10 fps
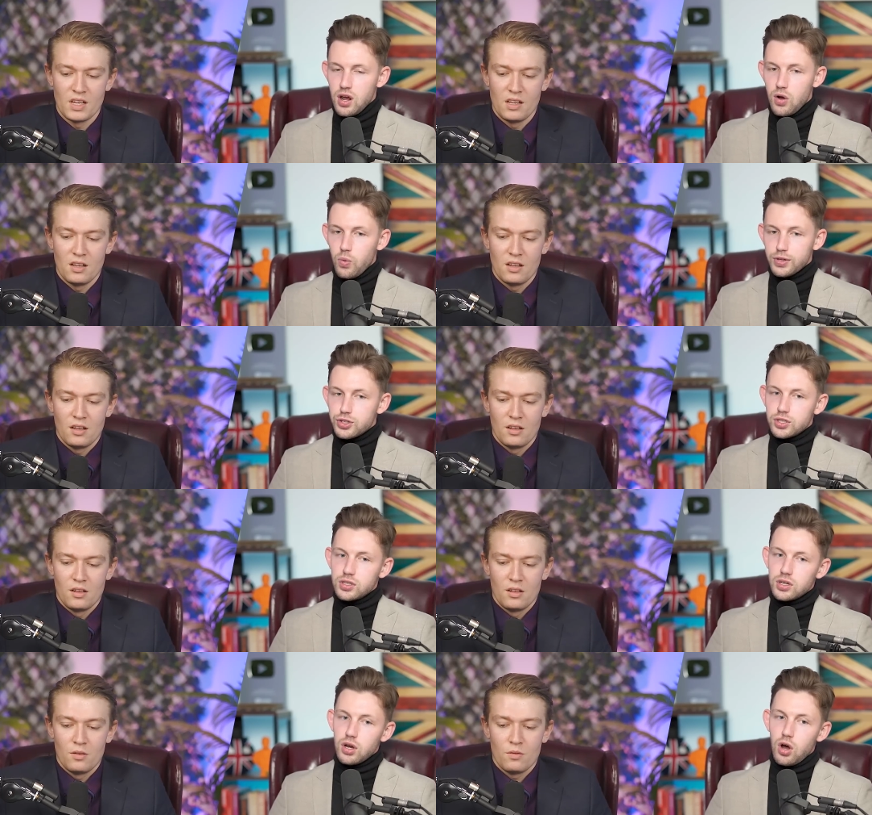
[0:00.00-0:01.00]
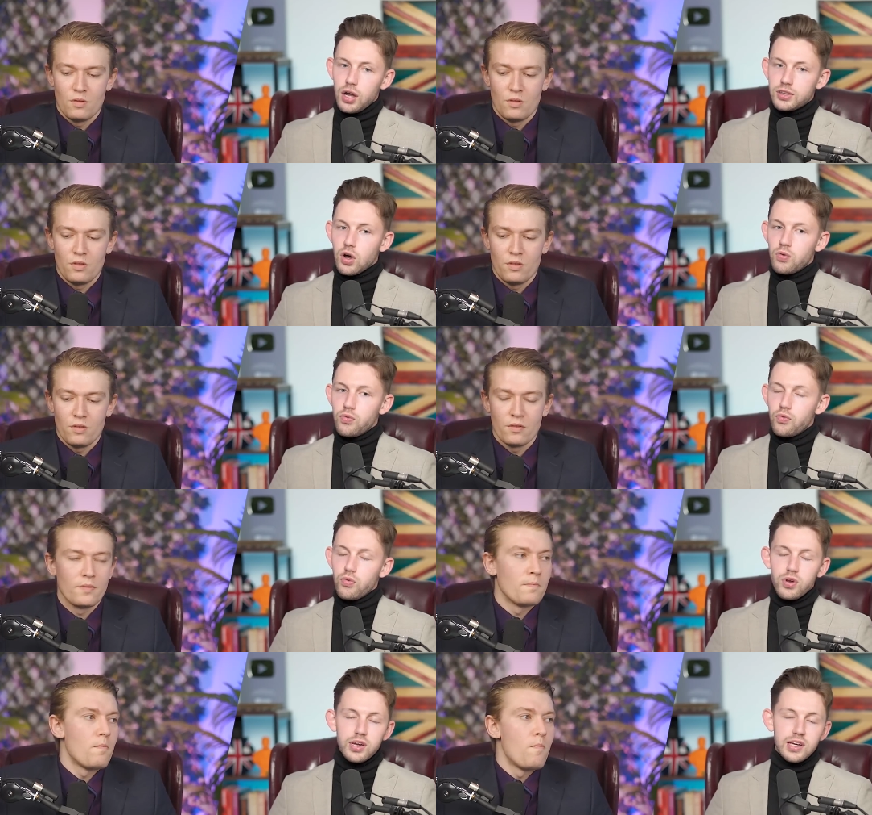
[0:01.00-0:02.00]
Speaker 1: which I don't
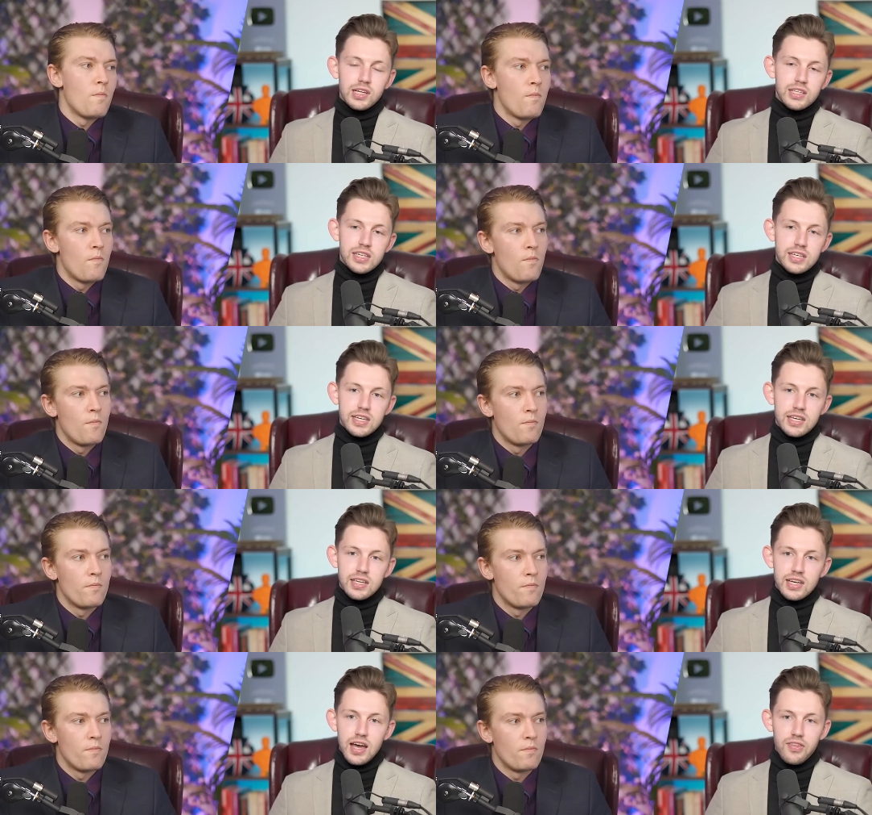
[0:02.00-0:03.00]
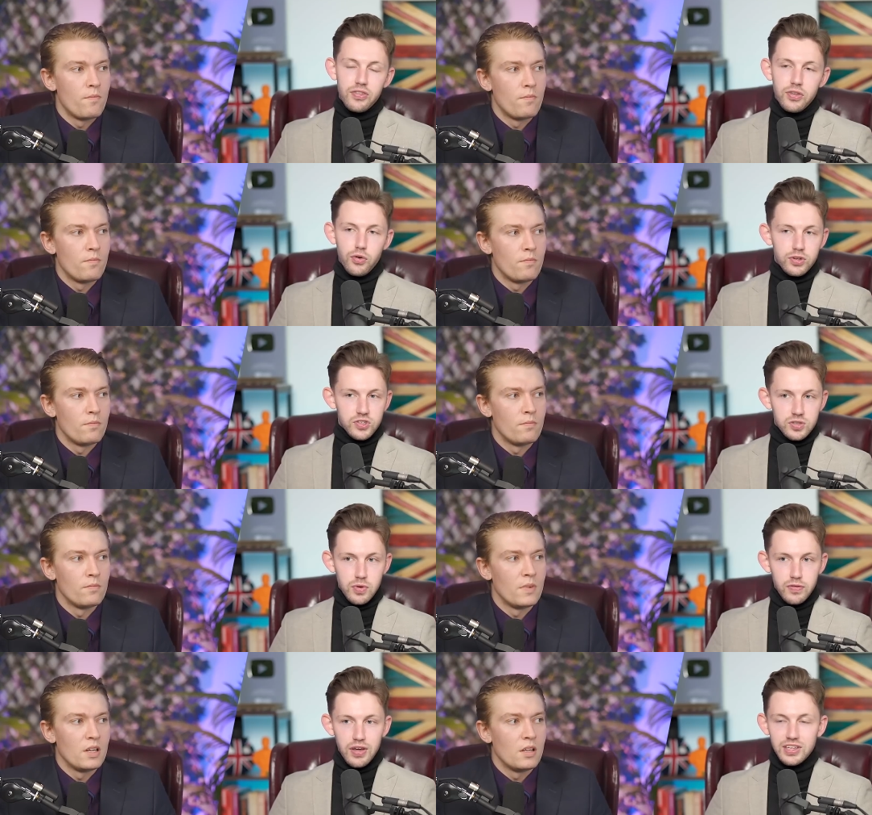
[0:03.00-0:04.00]
really get the
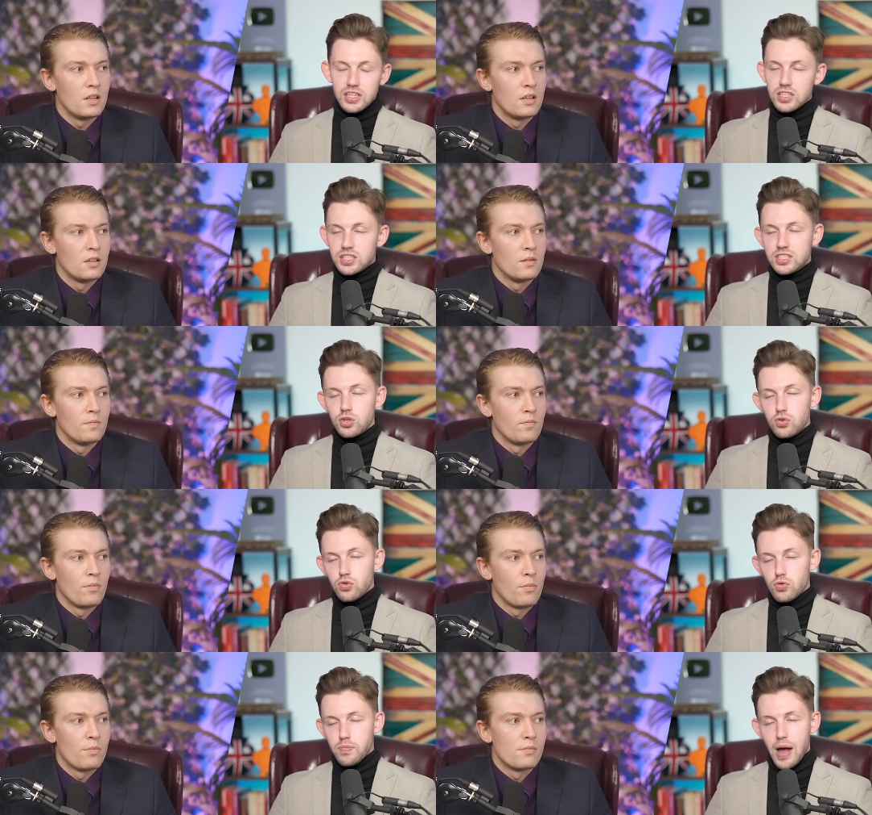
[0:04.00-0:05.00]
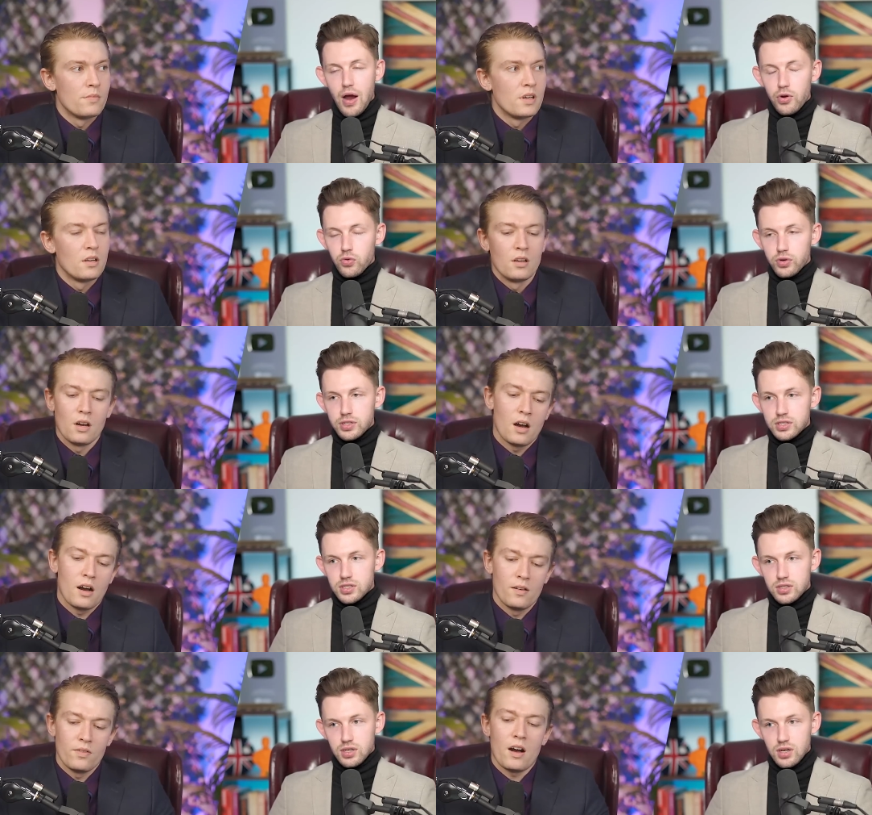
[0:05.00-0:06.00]
criticism of. I think it's a too paranoid.
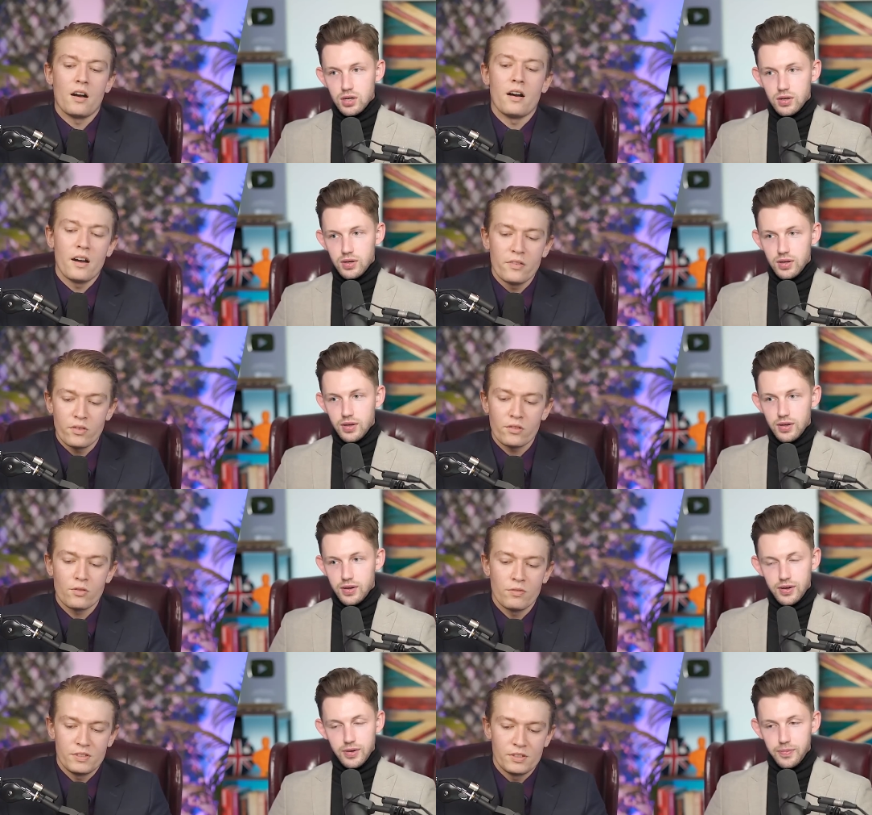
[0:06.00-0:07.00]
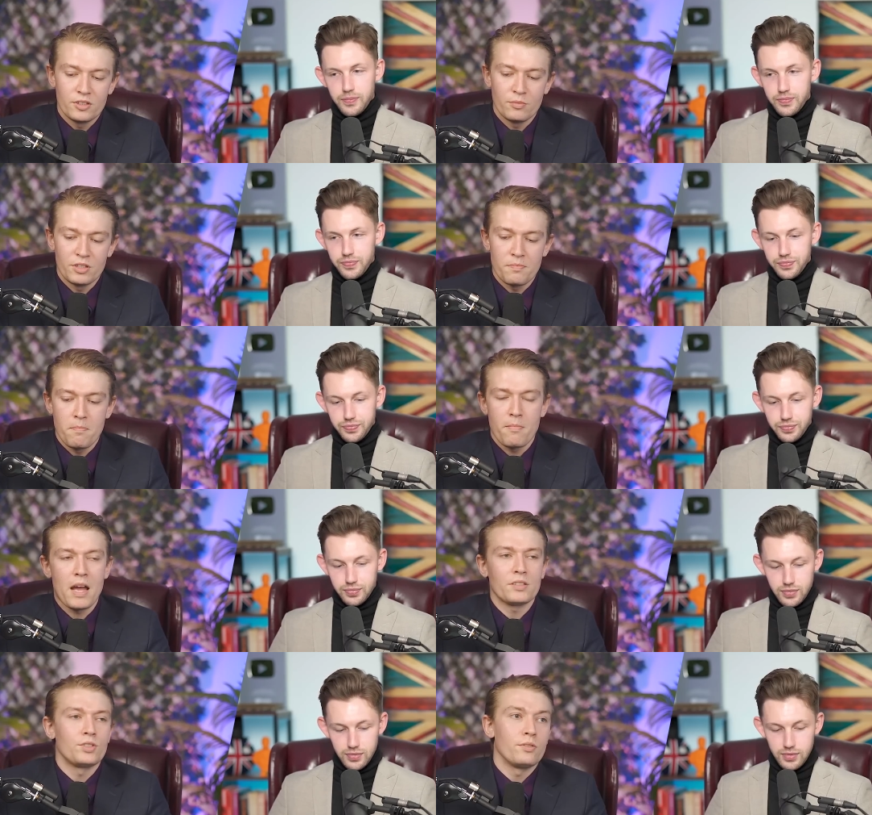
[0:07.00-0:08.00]
Speaker 2: I think the criticism is
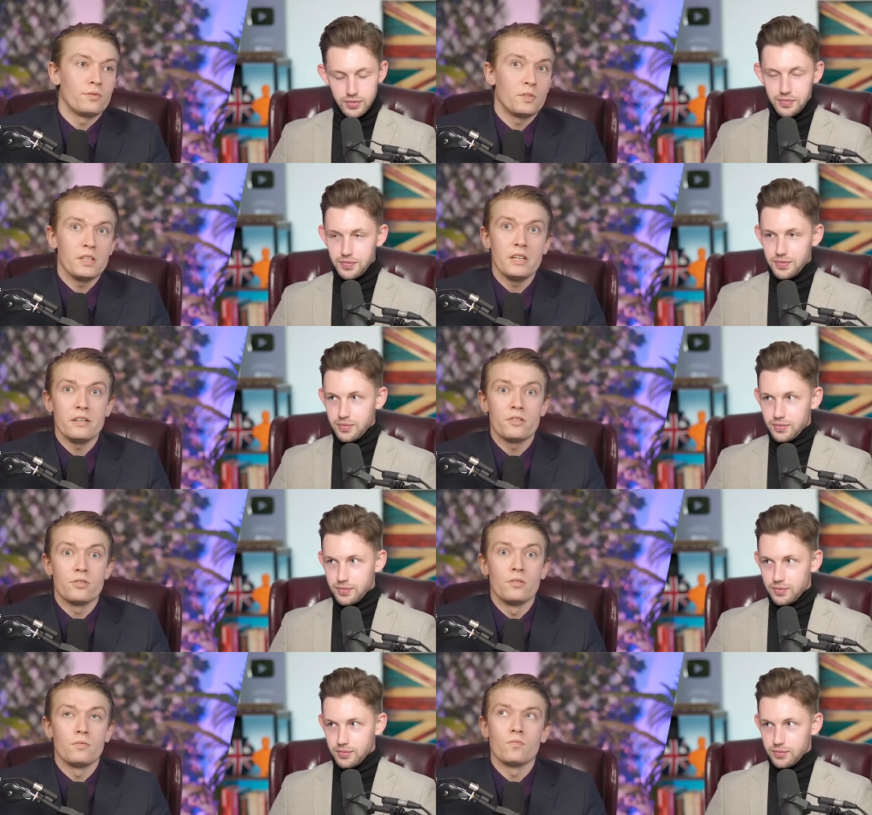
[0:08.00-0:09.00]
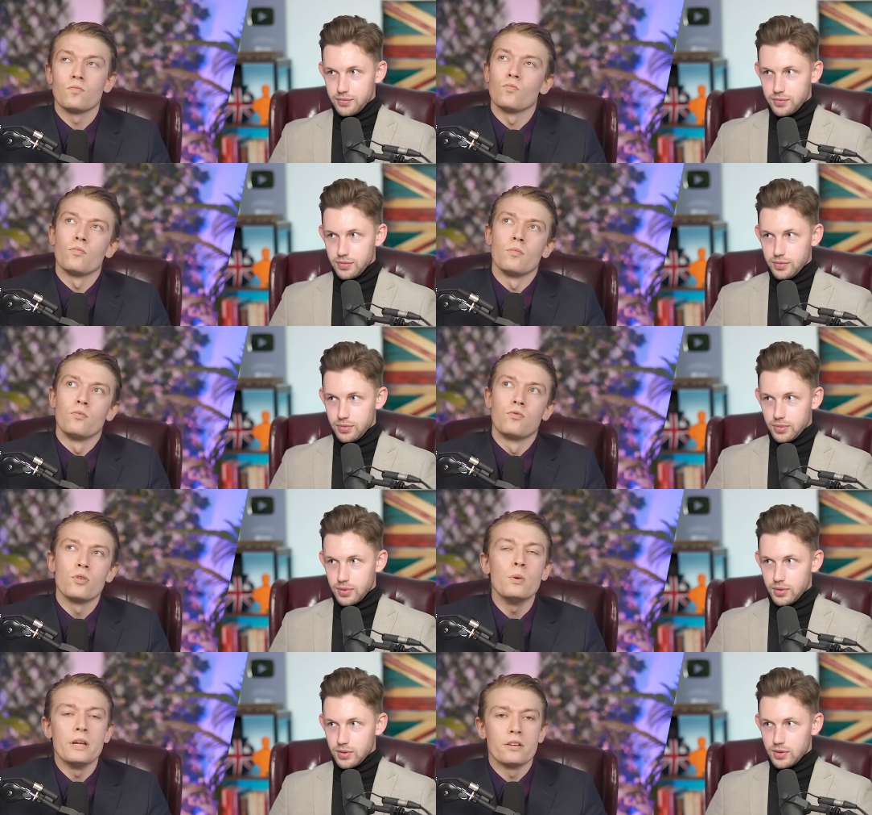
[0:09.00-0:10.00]
massively
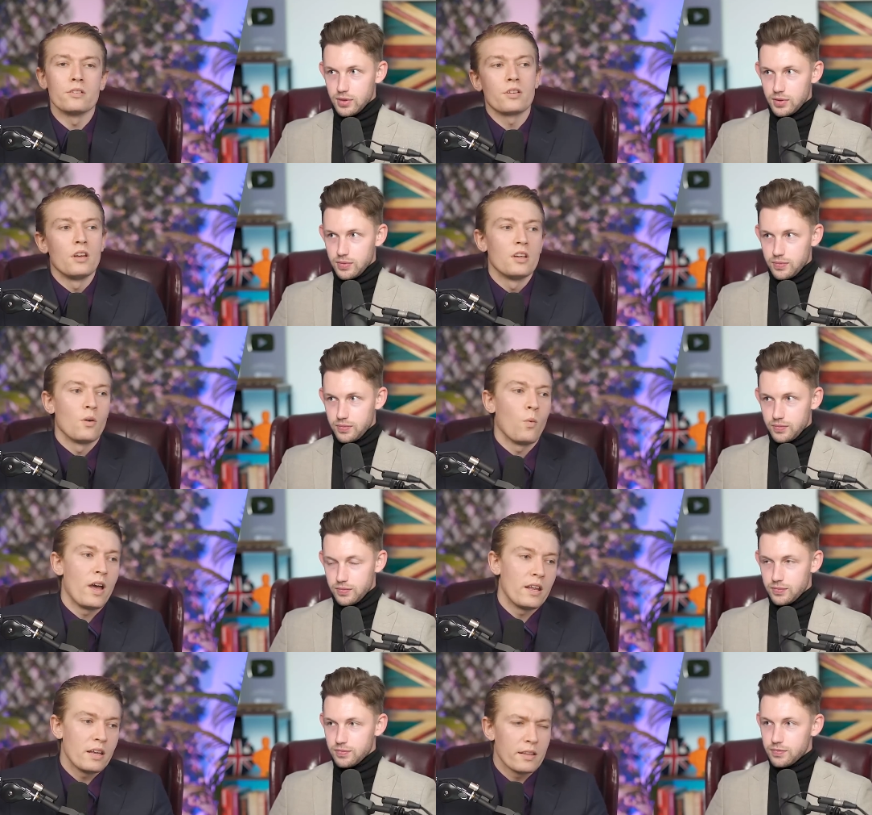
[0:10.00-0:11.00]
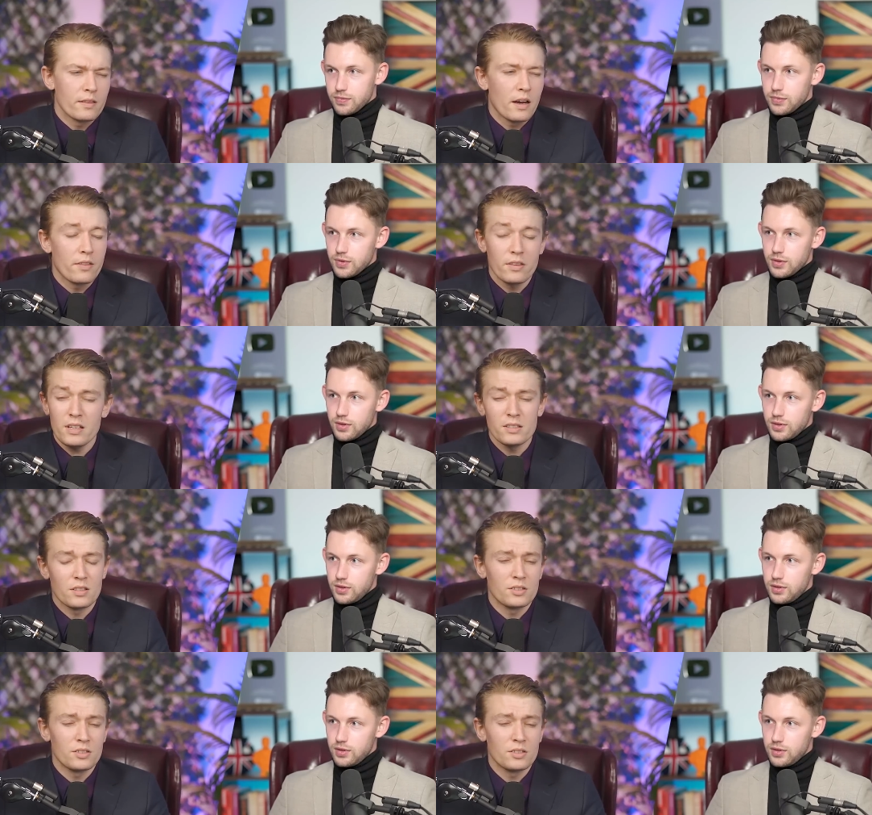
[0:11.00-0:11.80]
ruined when in, I think it's the